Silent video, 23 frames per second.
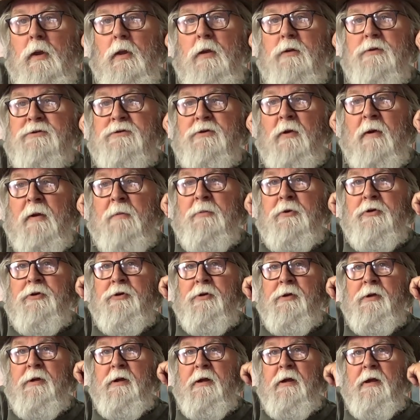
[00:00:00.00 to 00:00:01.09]
so I'm going to
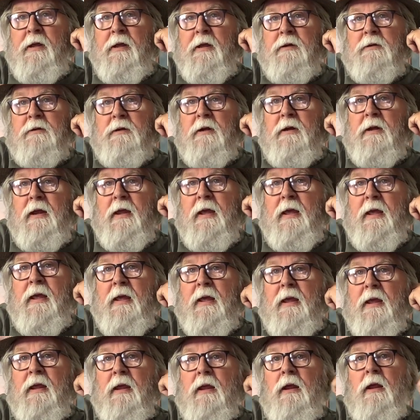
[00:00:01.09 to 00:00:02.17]
do it in E
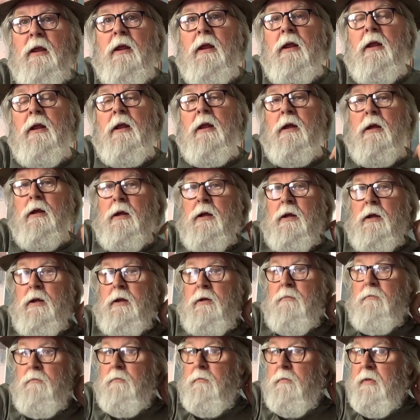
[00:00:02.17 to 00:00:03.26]
today
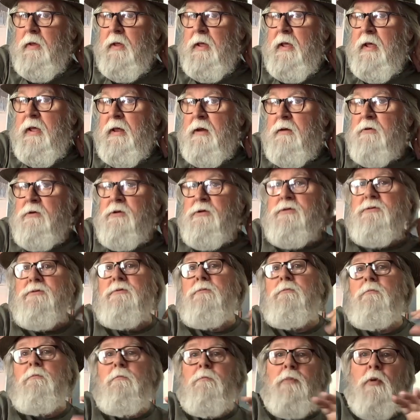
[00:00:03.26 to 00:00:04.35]
uh, and just
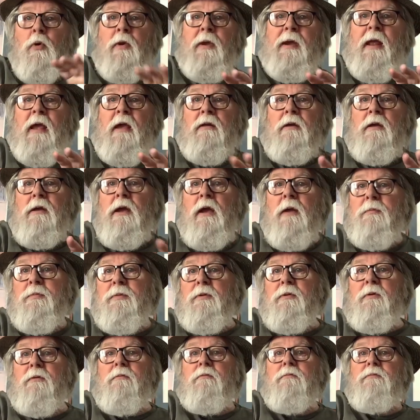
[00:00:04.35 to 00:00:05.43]
point out a
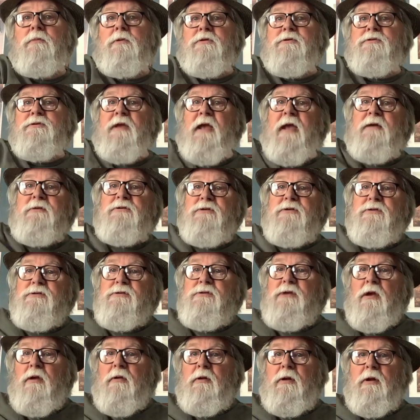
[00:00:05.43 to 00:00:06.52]
couple of the sections
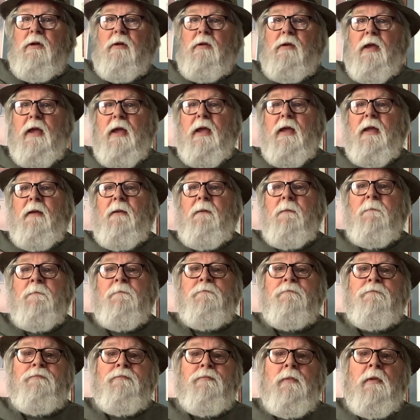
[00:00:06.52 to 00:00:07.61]
on it, okay?
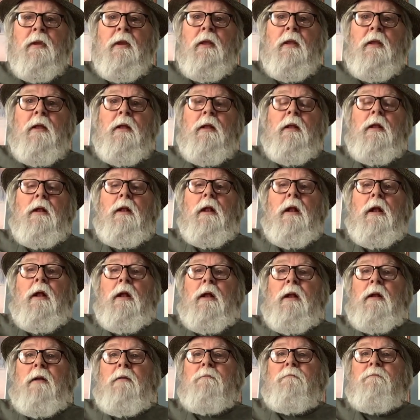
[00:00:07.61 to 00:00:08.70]
Uh,